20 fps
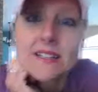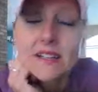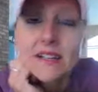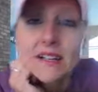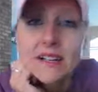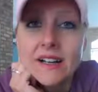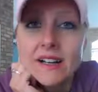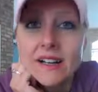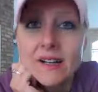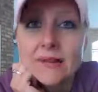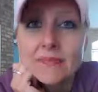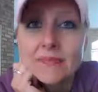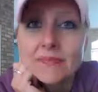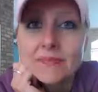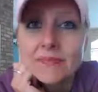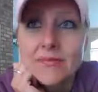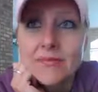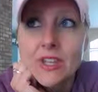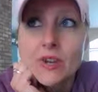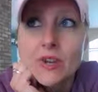
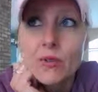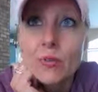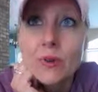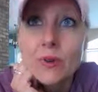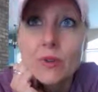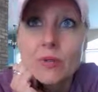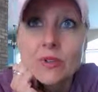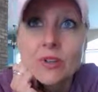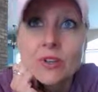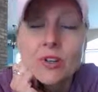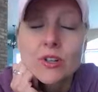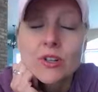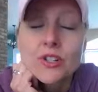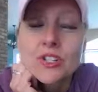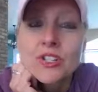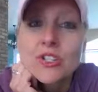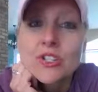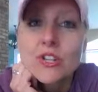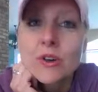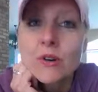we were
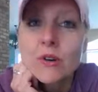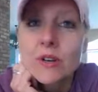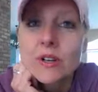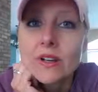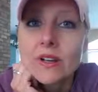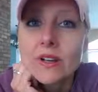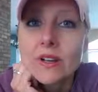just going